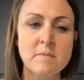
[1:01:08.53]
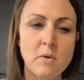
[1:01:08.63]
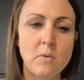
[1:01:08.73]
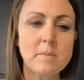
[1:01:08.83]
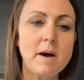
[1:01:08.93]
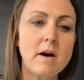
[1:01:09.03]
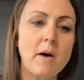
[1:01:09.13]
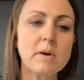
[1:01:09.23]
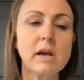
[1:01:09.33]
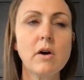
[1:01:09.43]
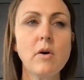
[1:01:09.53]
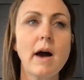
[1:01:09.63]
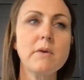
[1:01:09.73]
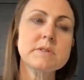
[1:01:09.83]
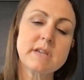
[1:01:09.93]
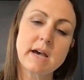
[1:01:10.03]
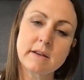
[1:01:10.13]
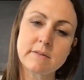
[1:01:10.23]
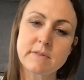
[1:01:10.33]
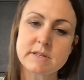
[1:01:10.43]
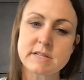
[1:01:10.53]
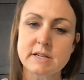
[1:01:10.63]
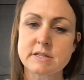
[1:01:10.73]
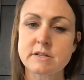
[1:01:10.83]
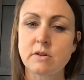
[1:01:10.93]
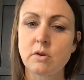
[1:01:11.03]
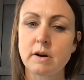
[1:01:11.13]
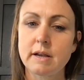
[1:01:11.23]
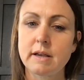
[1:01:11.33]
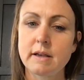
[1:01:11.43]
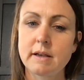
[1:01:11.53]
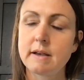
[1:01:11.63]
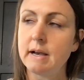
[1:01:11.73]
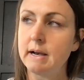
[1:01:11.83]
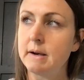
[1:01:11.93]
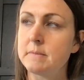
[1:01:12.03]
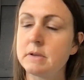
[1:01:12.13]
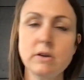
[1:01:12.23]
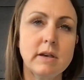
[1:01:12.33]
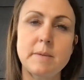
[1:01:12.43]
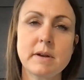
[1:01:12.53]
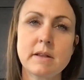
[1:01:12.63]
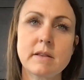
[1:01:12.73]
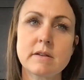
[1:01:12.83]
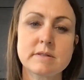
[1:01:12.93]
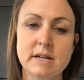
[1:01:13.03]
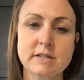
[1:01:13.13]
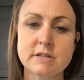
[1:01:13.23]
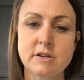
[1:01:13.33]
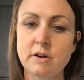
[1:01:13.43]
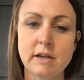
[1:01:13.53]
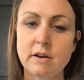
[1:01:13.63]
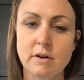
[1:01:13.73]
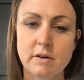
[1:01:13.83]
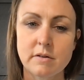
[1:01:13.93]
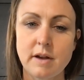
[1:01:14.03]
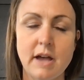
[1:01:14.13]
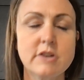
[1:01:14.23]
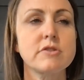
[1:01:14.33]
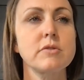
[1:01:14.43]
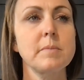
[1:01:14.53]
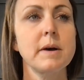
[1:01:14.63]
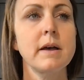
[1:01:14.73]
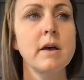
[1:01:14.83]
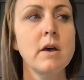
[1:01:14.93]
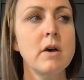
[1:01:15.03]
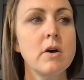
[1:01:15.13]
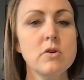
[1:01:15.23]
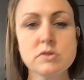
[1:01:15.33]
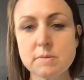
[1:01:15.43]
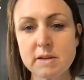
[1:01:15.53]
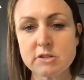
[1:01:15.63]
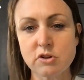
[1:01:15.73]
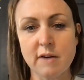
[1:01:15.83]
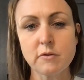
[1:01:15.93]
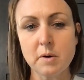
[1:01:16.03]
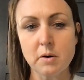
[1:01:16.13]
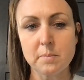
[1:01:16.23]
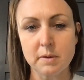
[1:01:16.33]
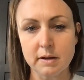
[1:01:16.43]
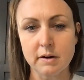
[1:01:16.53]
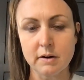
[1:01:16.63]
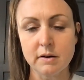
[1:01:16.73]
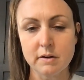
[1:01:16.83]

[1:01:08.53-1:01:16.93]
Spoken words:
What about, I want to go outside of the Texas glory, and you can keep it in the Texas circuit or national, but who's the best travel ball player